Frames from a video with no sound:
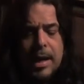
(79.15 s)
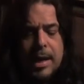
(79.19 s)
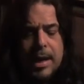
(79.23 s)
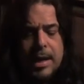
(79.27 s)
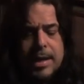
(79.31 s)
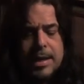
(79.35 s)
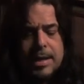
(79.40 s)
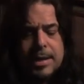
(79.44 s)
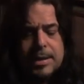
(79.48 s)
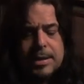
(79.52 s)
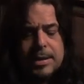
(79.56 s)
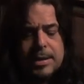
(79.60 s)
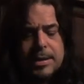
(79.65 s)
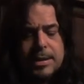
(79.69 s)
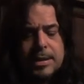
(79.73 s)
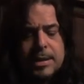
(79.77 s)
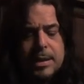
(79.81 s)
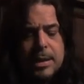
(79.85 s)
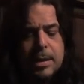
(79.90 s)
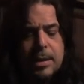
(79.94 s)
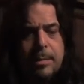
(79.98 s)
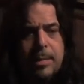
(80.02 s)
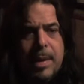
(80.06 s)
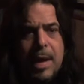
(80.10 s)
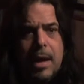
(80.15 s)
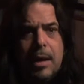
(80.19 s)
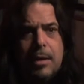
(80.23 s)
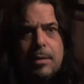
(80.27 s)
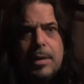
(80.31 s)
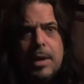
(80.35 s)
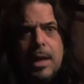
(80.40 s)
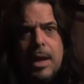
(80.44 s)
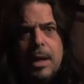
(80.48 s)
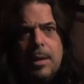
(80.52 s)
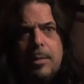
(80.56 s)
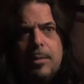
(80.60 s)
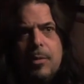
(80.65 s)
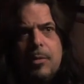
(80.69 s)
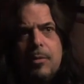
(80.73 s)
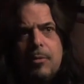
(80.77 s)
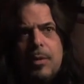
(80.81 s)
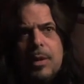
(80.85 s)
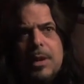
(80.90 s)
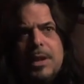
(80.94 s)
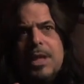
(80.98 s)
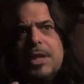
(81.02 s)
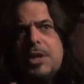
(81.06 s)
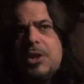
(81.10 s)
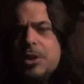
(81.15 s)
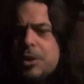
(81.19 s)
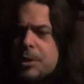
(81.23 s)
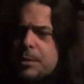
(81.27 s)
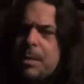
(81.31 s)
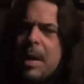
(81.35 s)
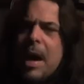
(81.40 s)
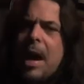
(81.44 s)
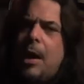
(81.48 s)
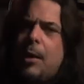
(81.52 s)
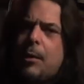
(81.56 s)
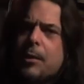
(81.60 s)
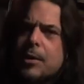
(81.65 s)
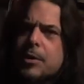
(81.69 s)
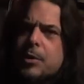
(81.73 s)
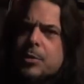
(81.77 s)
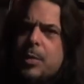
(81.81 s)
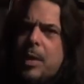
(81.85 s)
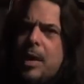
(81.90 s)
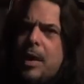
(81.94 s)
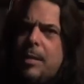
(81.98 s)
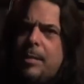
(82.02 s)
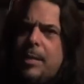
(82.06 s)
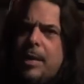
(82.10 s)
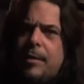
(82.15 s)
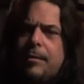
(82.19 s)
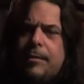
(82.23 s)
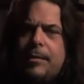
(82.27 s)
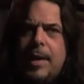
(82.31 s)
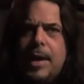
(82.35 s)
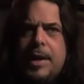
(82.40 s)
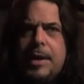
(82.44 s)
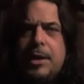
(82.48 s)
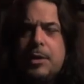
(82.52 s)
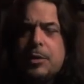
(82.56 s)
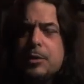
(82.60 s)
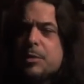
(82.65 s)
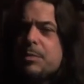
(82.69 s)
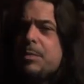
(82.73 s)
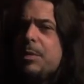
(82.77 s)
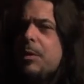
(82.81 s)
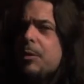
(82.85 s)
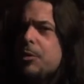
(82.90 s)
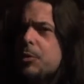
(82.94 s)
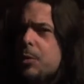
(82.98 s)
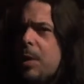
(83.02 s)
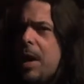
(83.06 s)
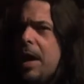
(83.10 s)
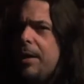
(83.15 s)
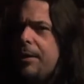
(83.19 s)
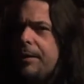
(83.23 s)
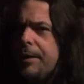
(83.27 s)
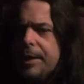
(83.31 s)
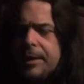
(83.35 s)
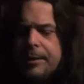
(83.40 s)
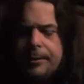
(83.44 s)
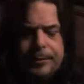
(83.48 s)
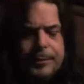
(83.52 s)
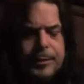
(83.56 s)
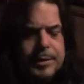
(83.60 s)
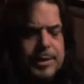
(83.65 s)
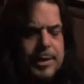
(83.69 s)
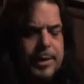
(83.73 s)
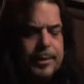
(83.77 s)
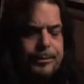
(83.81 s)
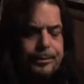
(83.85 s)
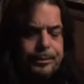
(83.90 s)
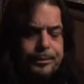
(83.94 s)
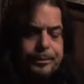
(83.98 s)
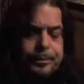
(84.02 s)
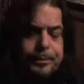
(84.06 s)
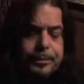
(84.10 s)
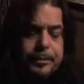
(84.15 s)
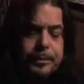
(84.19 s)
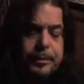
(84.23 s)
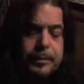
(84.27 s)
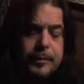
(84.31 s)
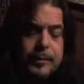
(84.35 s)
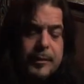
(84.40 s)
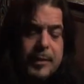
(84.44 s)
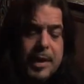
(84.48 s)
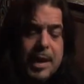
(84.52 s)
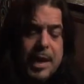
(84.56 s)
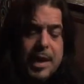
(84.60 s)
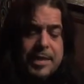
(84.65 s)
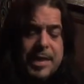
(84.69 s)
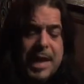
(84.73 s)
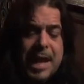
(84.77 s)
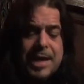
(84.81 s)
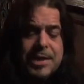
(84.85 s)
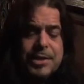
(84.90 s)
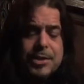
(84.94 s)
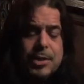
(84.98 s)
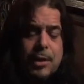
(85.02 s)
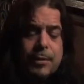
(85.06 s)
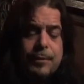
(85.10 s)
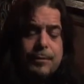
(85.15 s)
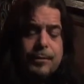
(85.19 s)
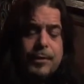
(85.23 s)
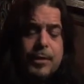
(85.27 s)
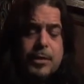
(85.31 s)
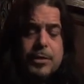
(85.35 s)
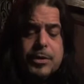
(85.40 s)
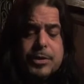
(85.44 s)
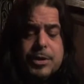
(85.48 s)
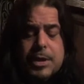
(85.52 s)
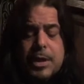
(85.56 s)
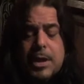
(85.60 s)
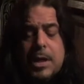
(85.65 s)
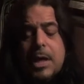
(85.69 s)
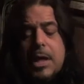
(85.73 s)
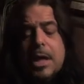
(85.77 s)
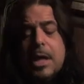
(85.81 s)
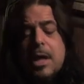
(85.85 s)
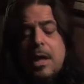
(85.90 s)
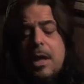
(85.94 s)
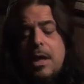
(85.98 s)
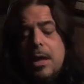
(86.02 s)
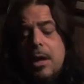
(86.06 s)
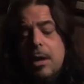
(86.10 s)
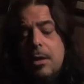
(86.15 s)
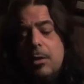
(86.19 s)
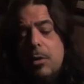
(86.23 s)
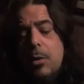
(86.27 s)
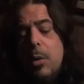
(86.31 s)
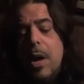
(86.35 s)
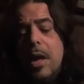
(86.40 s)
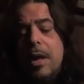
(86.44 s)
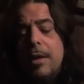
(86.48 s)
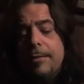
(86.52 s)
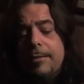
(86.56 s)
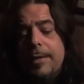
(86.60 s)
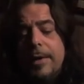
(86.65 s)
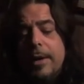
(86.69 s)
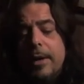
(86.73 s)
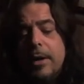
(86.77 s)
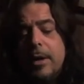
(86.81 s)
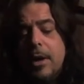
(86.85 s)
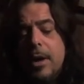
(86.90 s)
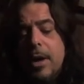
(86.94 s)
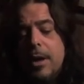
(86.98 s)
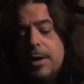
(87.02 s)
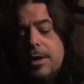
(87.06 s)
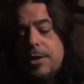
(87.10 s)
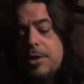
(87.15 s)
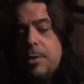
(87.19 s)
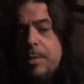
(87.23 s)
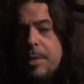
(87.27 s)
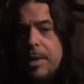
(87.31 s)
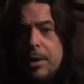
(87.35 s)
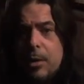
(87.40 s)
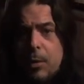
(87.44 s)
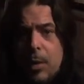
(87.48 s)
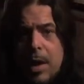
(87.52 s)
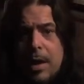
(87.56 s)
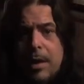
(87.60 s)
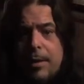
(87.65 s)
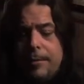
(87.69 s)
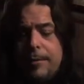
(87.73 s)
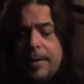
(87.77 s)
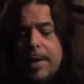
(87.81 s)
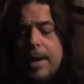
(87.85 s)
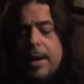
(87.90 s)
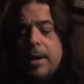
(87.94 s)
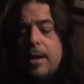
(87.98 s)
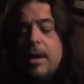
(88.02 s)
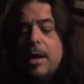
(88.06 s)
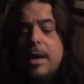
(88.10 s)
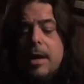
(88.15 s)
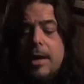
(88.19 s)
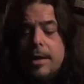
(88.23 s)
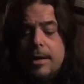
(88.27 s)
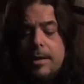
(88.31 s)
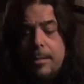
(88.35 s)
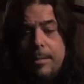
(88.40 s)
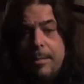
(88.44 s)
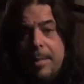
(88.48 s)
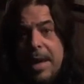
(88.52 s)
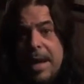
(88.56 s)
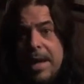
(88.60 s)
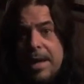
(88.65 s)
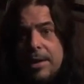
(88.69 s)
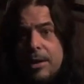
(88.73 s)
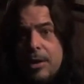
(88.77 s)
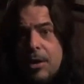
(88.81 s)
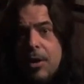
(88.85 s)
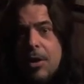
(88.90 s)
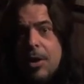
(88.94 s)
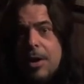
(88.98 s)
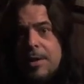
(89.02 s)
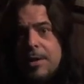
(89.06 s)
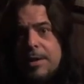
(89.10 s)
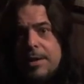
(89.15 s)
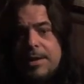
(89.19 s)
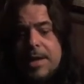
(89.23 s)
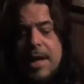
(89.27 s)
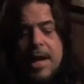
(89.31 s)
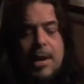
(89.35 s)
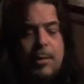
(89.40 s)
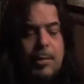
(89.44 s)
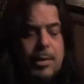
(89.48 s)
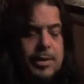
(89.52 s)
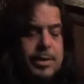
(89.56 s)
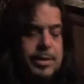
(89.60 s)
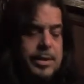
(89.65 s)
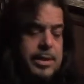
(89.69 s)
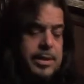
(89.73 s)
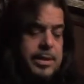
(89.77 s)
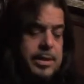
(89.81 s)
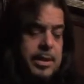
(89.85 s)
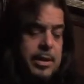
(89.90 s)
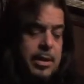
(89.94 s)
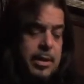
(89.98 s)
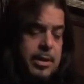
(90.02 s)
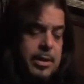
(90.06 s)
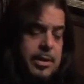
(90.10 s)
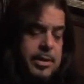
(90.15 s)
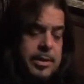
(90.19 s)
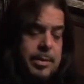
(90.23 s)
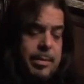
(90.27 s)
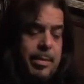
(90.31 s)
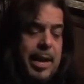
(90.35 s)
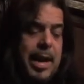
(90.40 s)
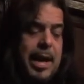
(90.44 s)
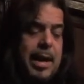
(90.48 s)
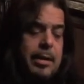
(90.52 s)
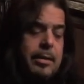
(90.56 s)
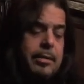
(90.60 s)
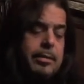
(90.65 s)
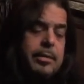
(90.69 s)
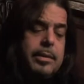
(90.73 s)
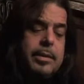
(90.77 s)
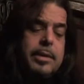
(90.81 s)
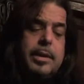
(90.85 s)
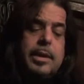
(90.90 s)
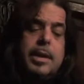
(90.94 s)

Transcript: It's about religious power as well, about finding your spirituality. So that's our first, you know, qualifier card, because there'll be a qualifier. The main card of the day, what this card is about,